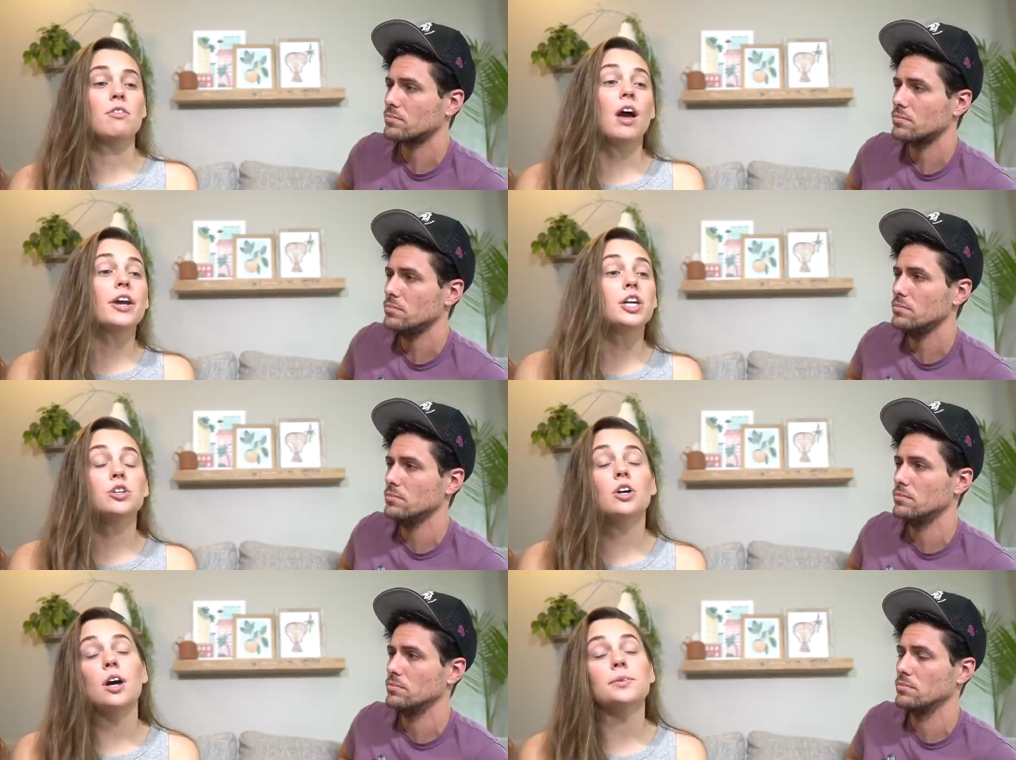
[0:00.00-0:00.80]
Speaker 1: I
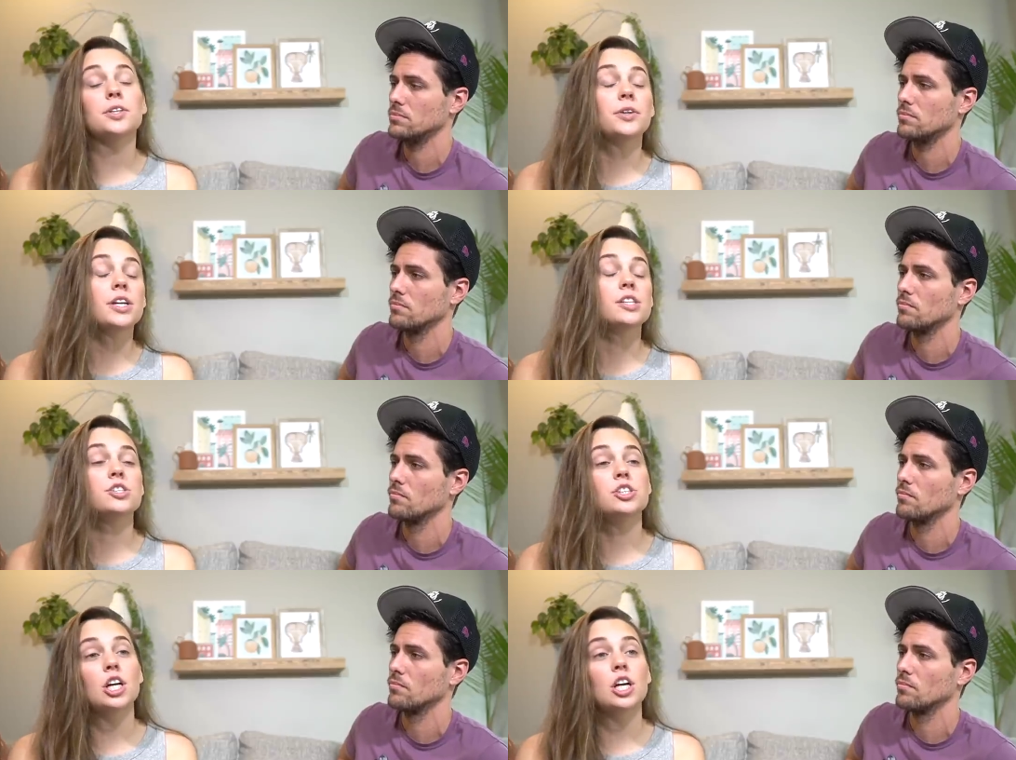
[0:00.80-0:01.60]
grew up going
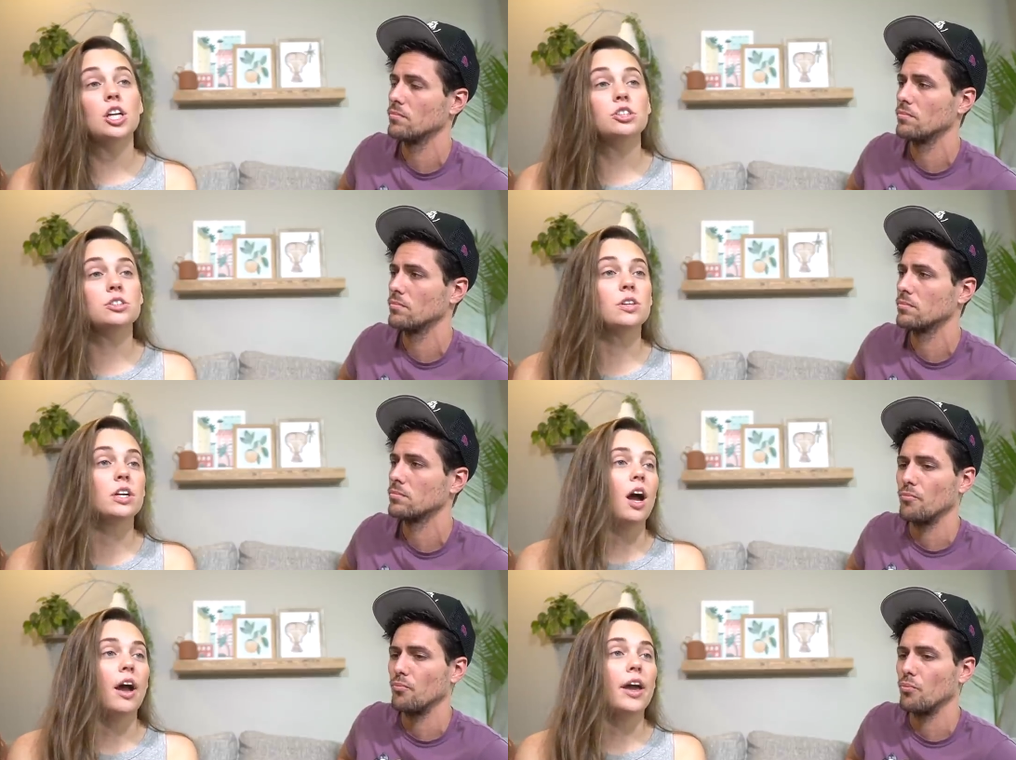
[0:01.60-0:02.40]
to church,
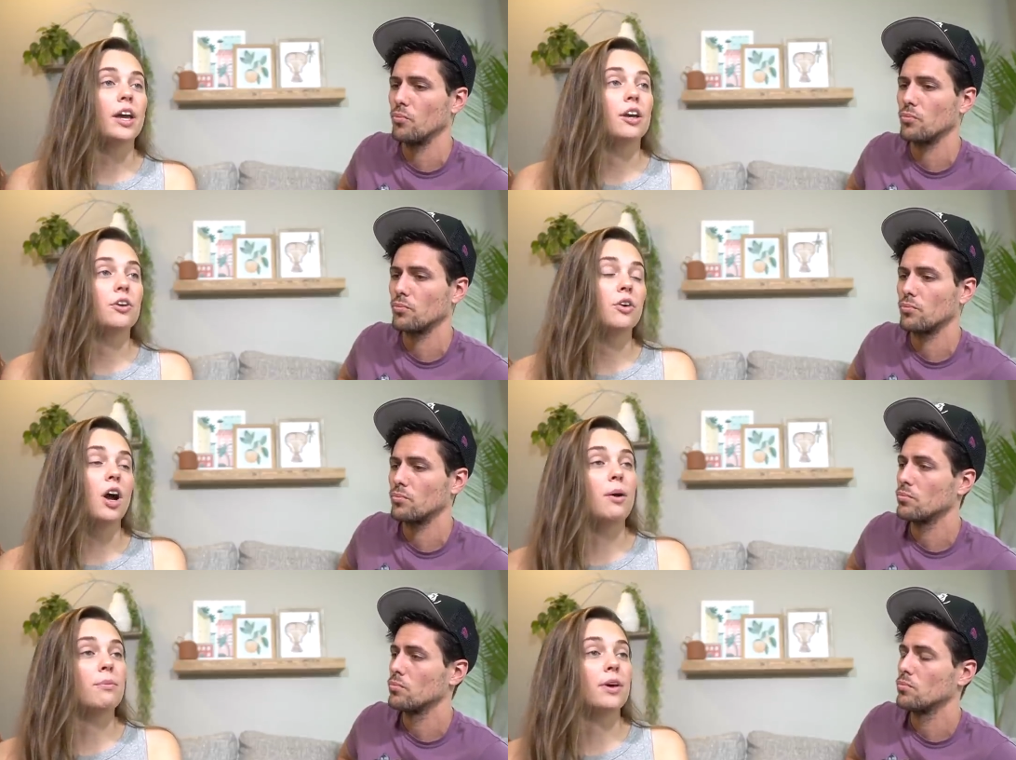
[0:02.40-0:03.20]
or mm-hmm. I grew
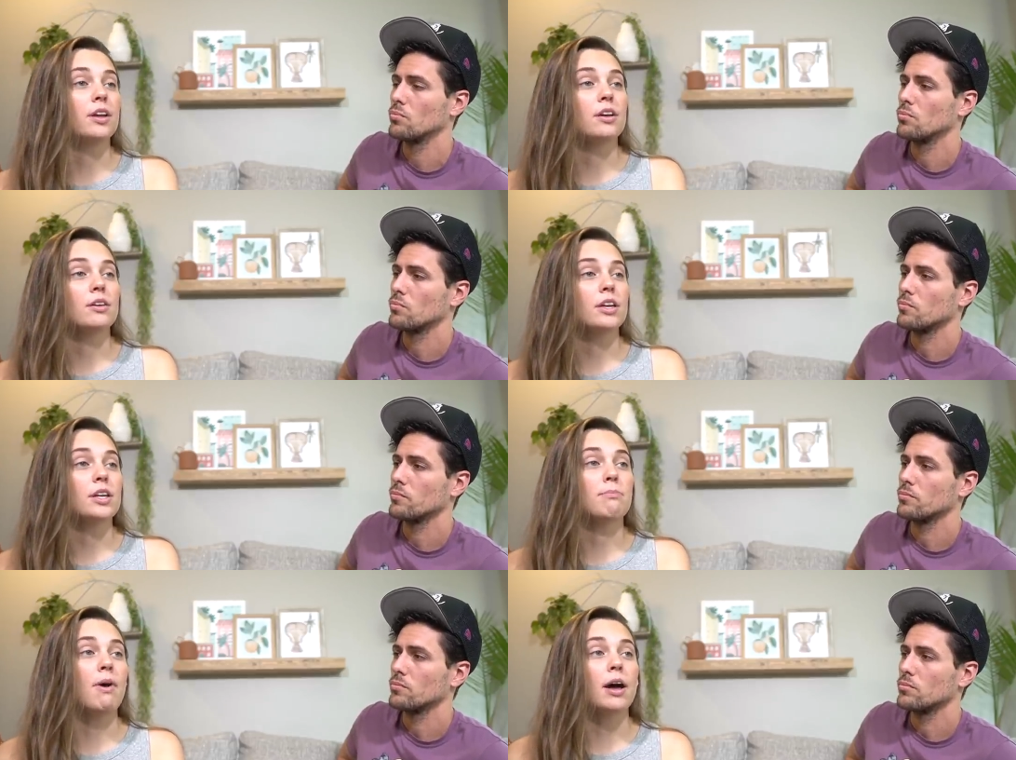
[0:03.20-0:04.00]
up at a
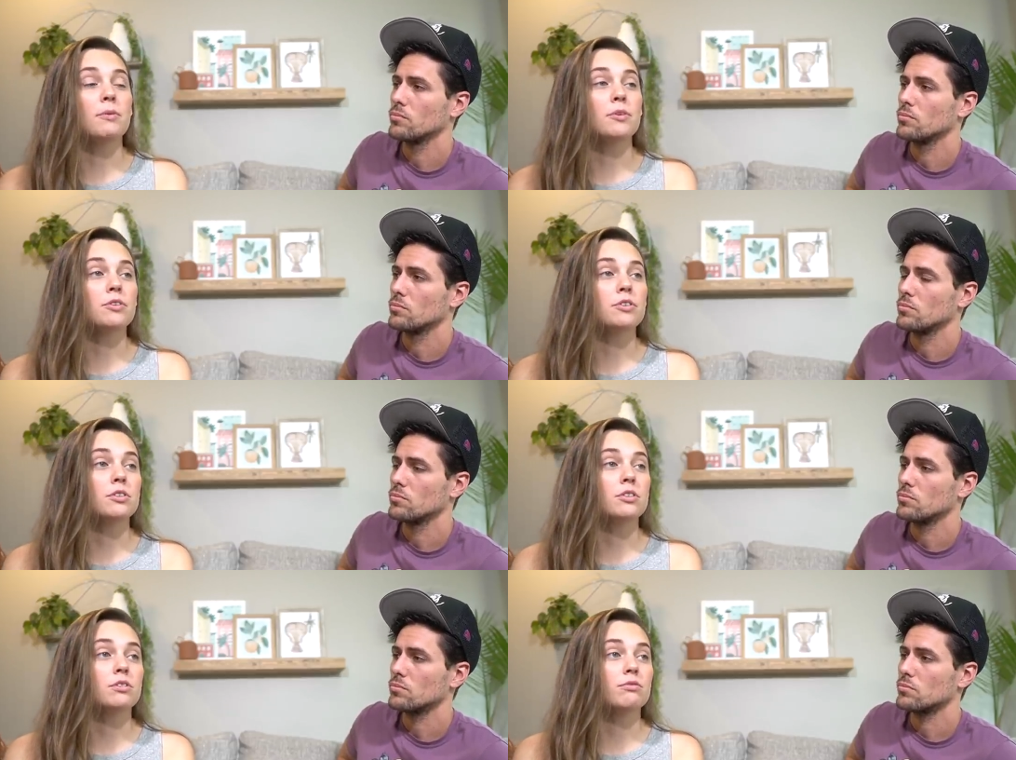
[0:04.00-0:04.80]
in a
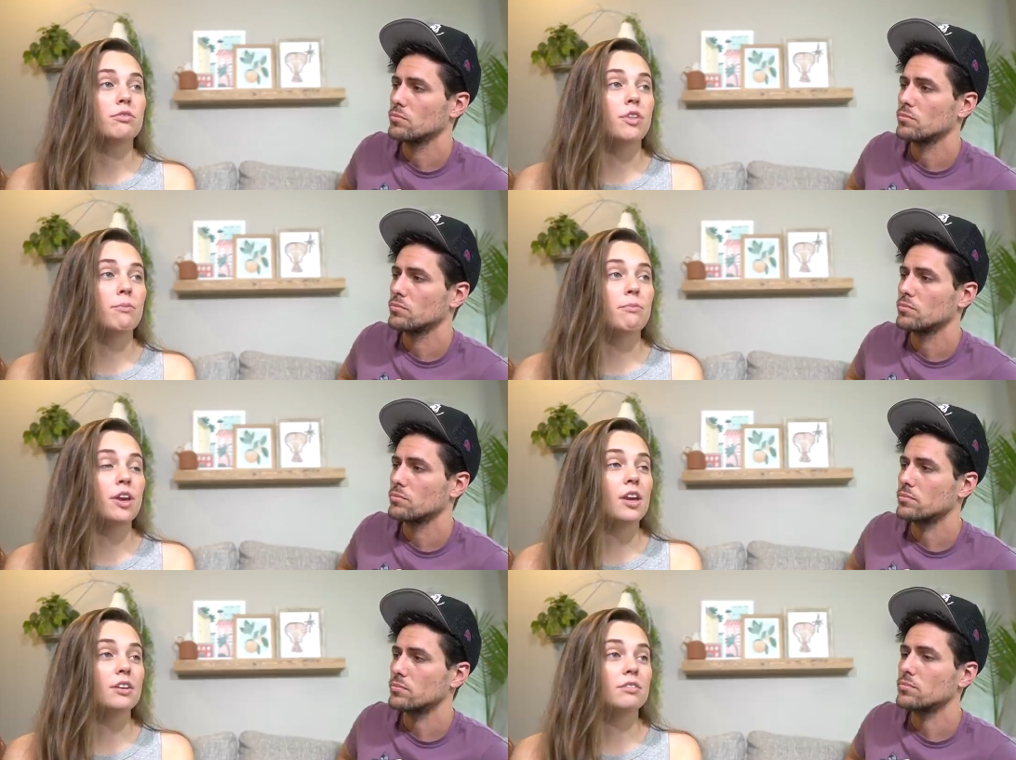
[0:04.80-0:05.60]
Bible
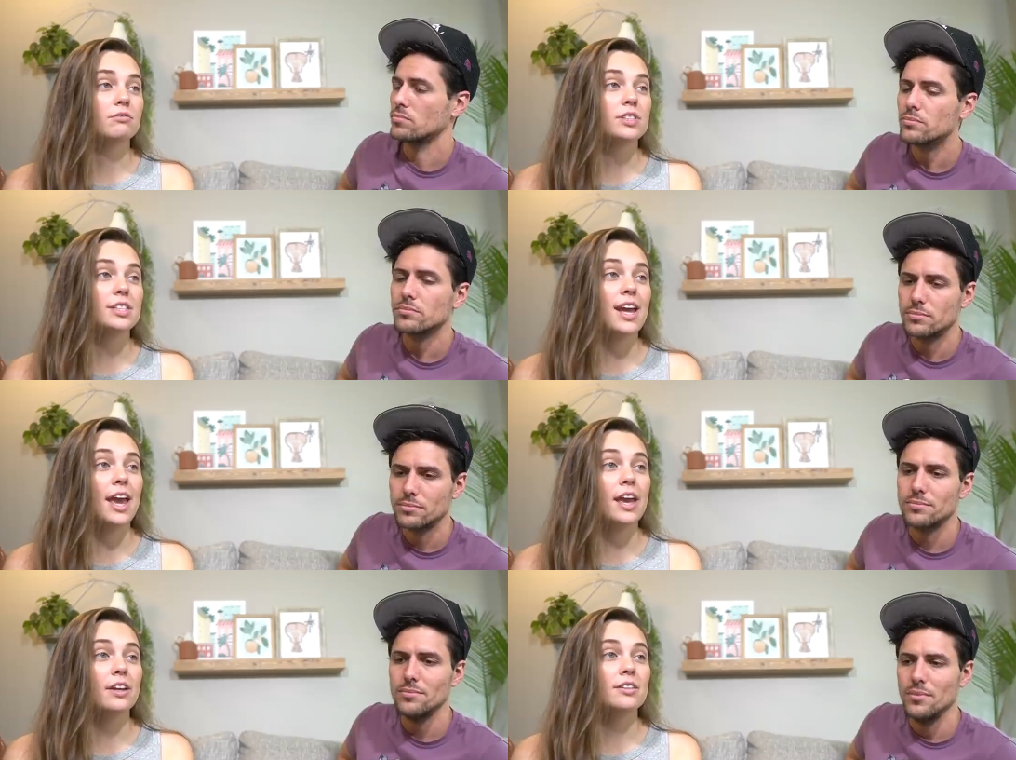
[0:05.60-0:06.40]
thumping
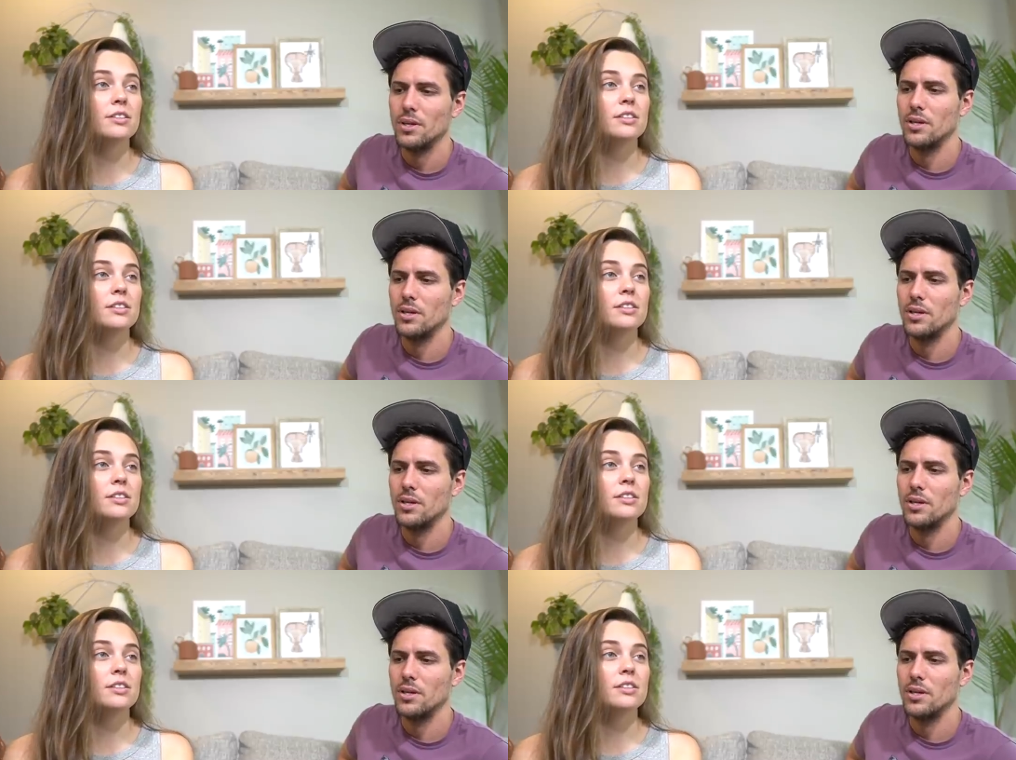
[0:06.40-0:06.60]
state.